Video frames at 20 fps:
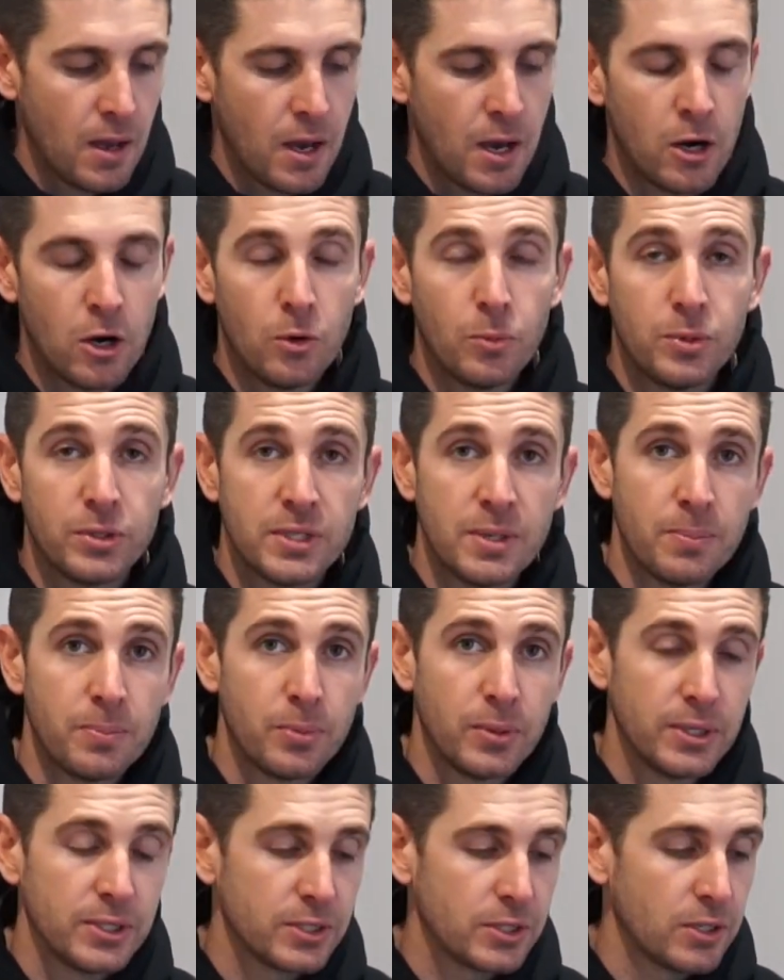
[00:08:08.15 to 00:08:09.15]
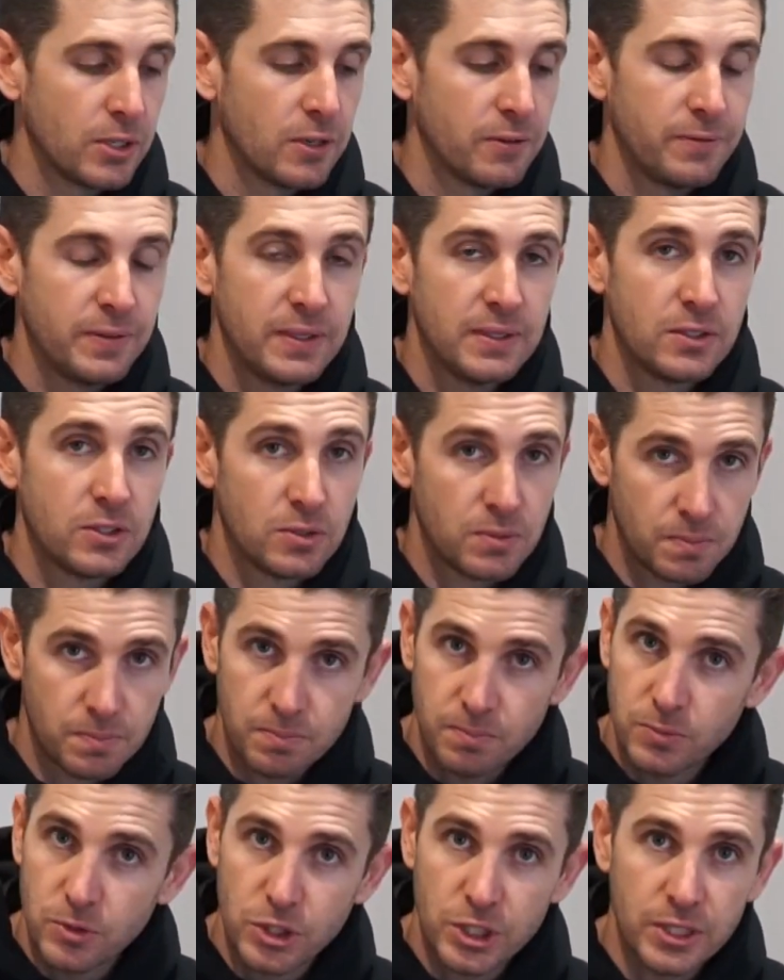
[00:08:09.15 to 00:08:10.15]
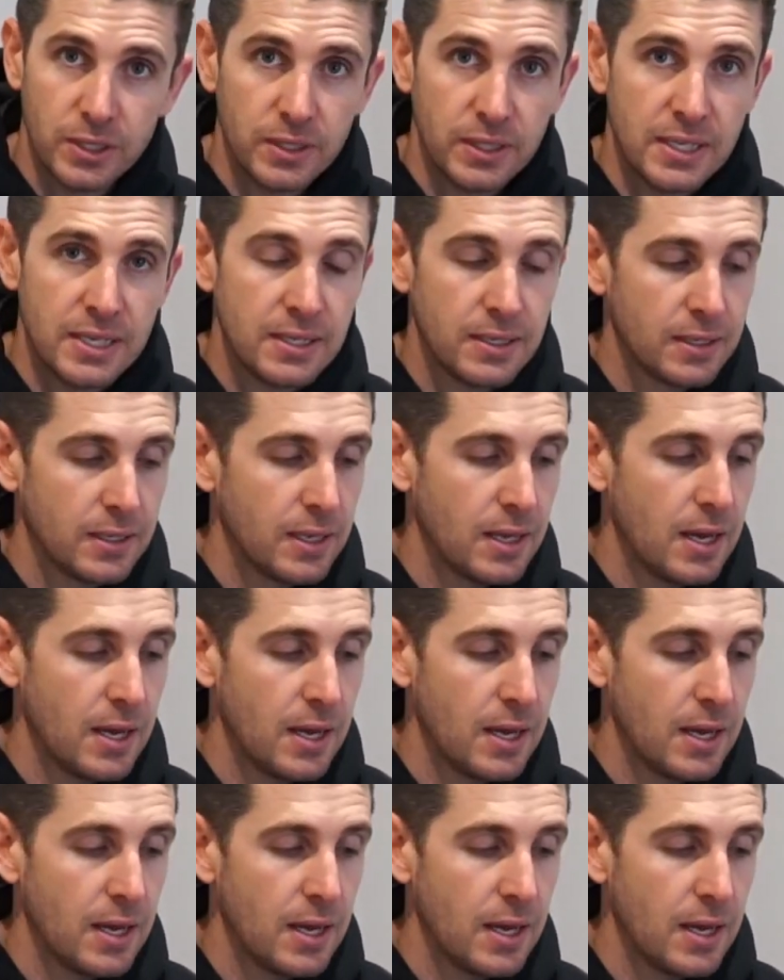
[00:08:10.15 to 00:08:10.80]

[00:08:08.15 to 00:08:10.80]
100% Brisker if it's chilly